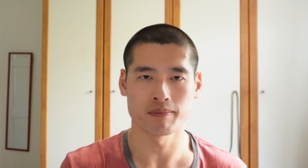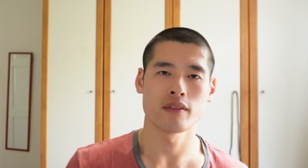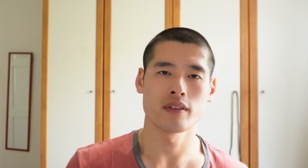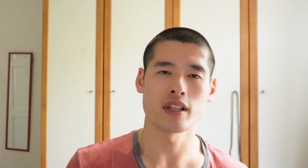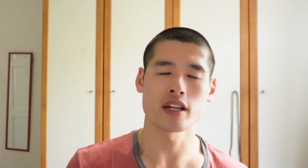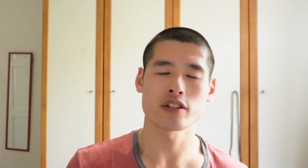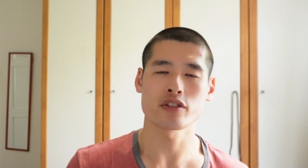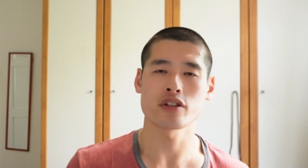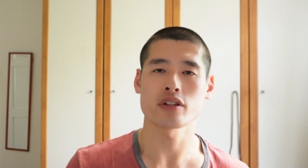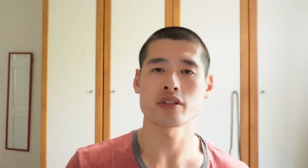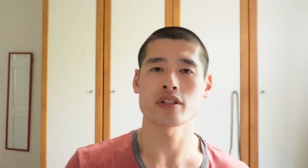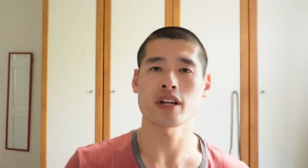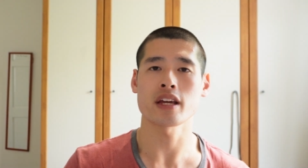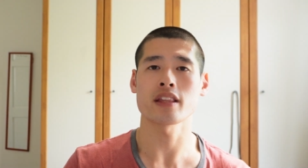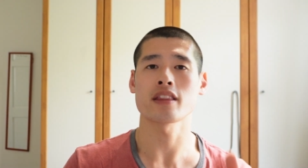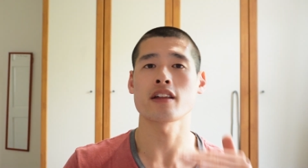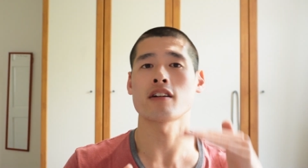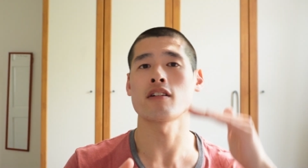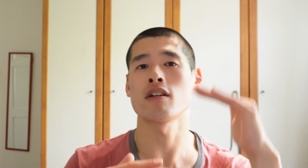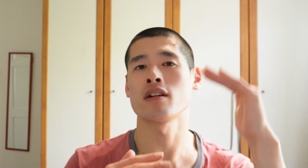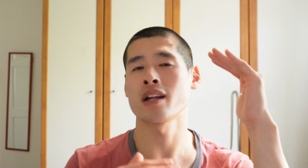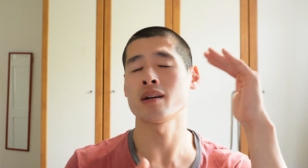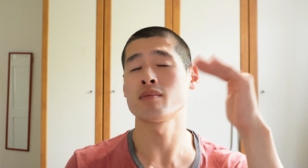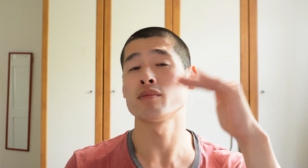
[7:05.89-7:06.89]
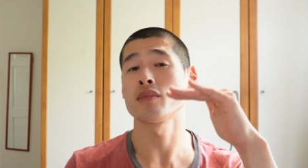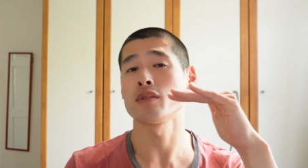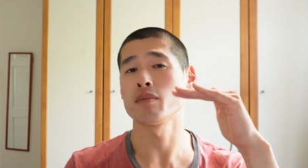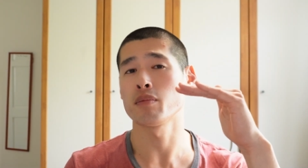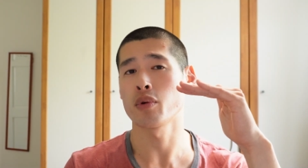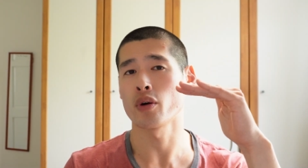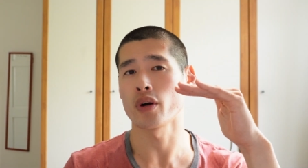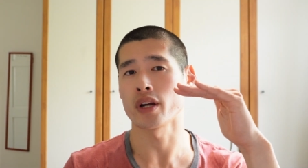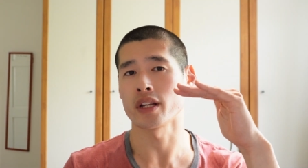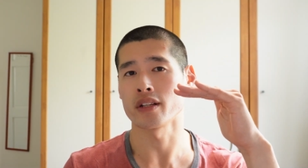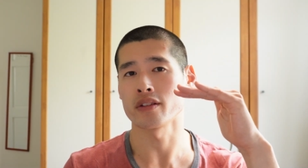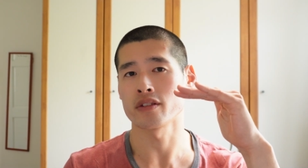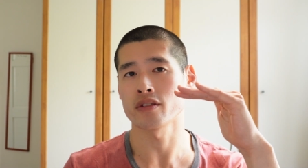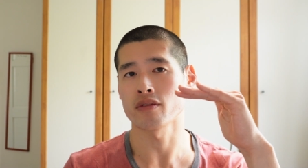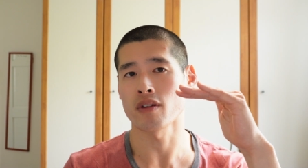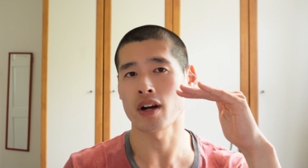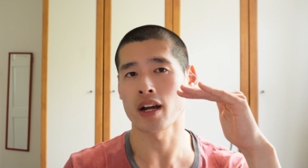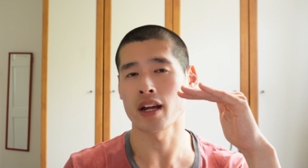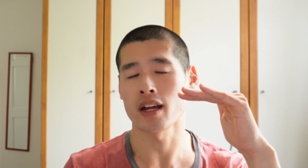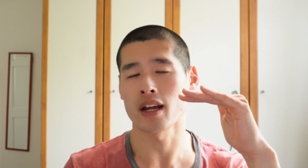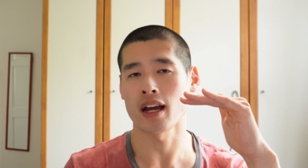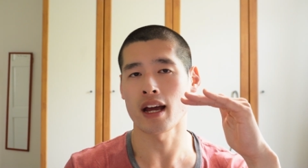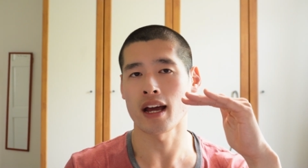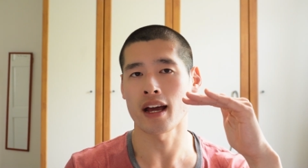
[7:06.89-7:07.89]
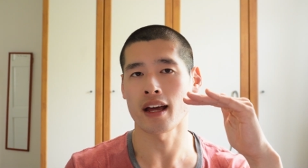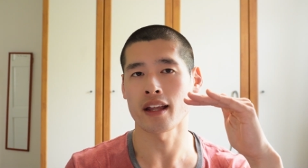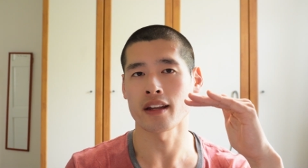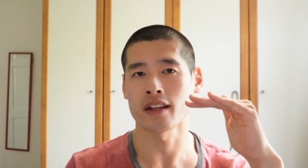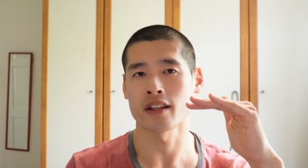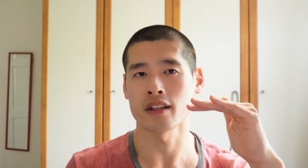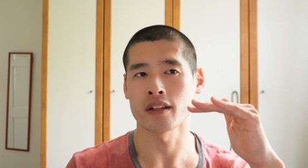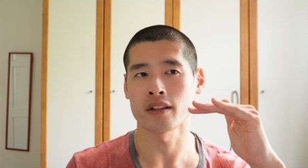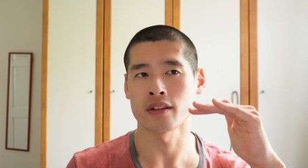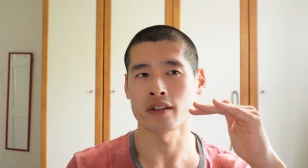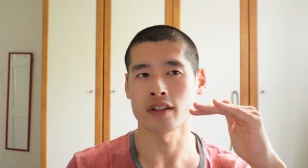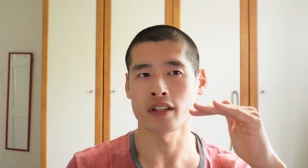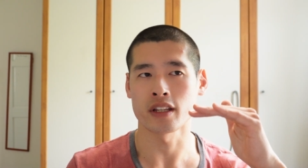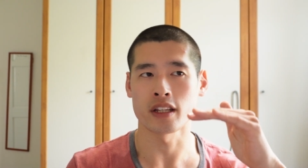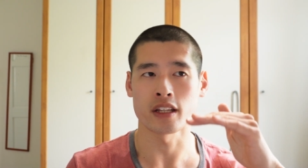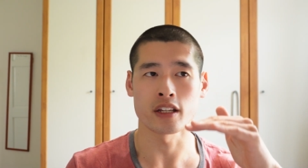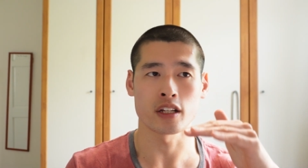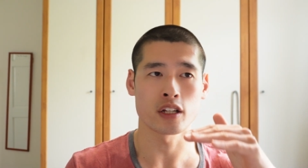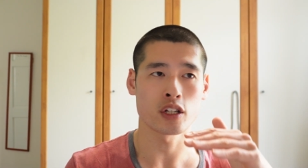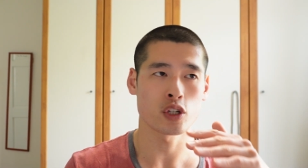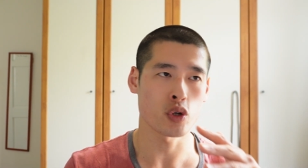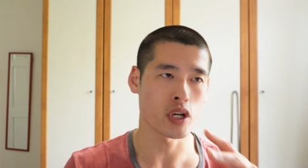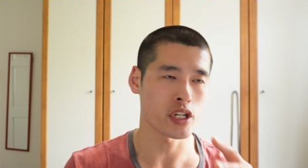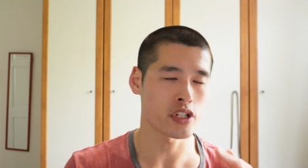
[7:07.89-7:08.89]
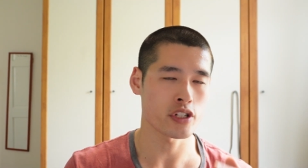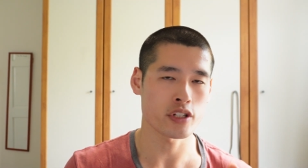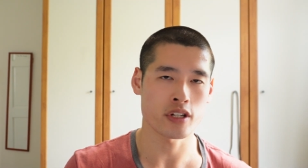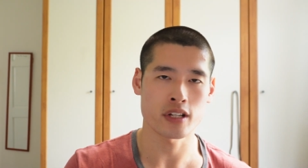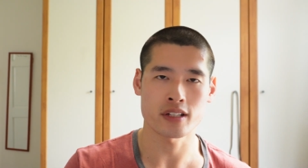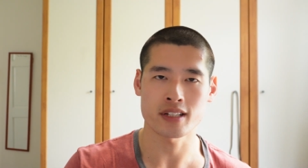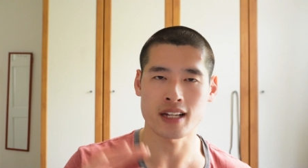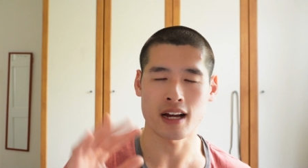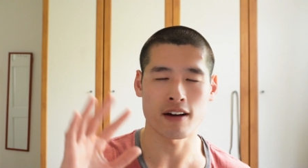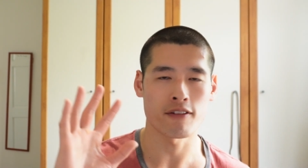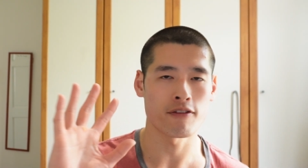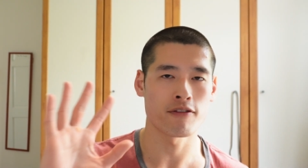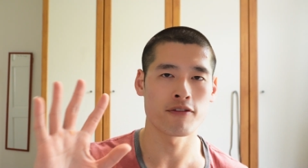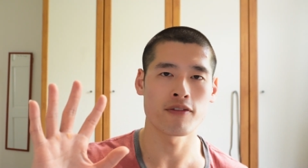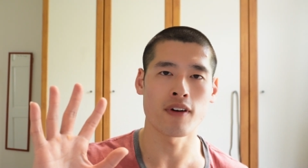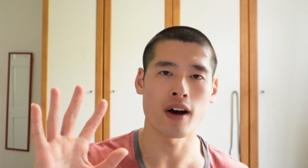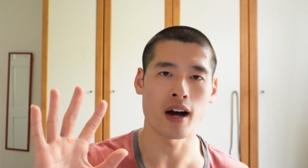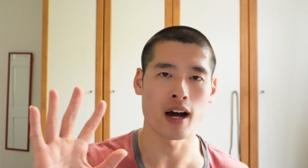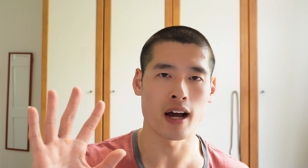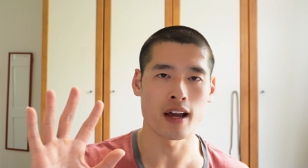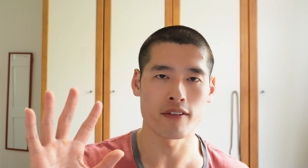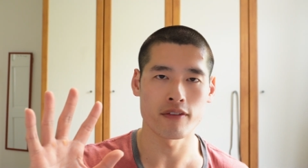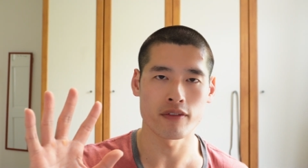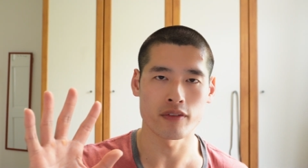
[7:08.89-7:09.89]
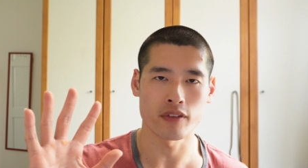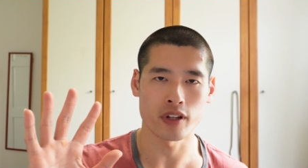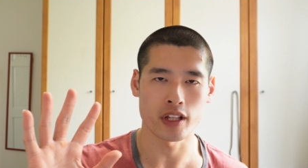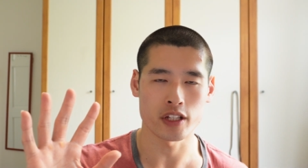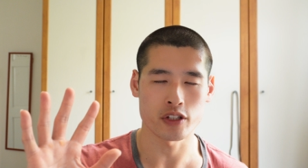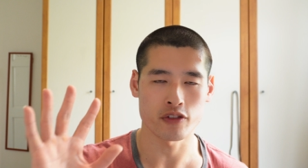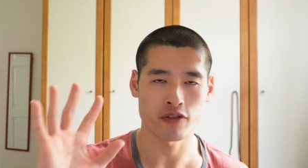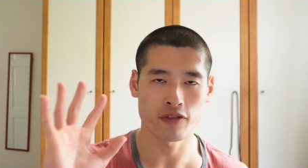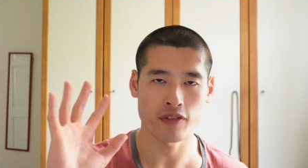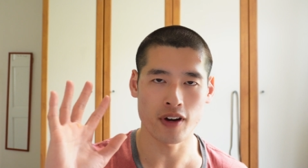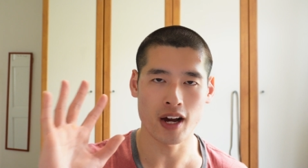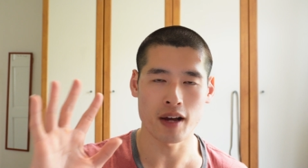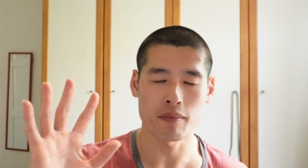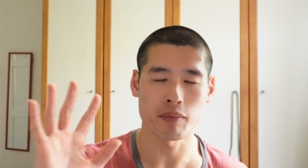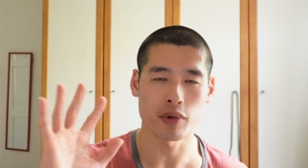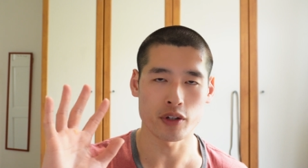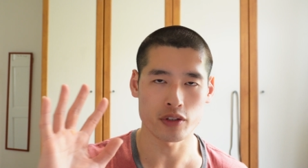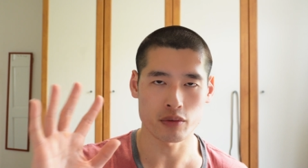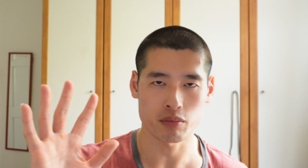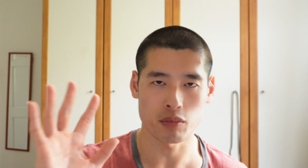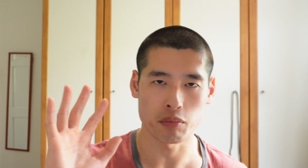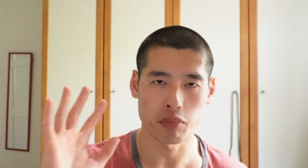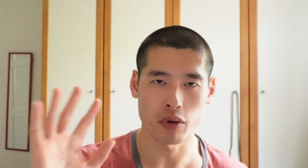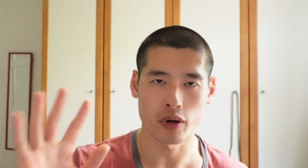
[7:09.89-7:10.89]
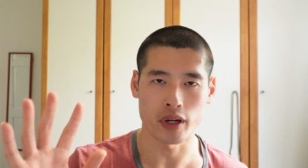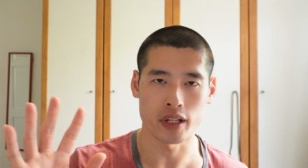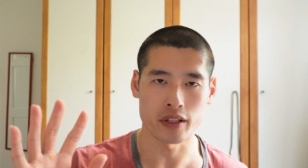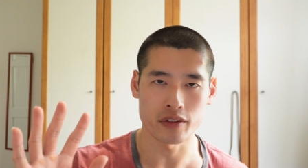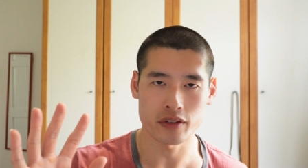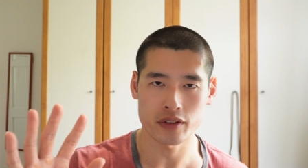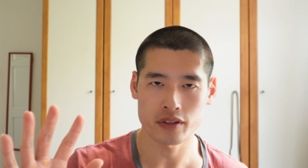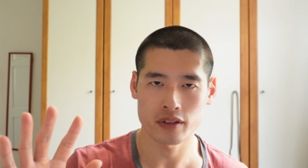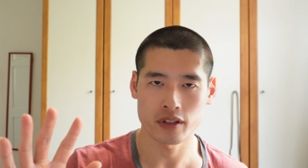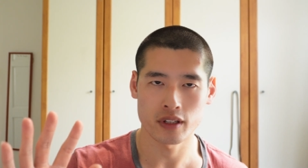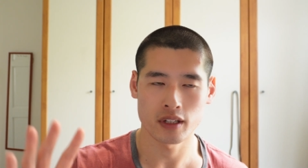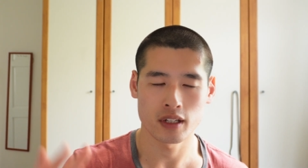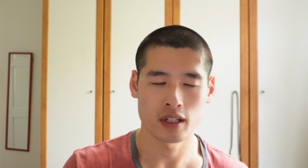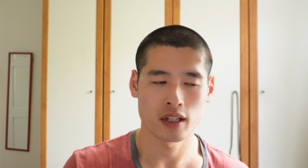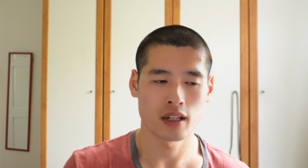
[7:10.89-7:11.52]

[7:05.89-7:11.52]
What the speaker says: Let's just say there are a number of points, right? And the question is out of 5. Now, there's 5 possible points.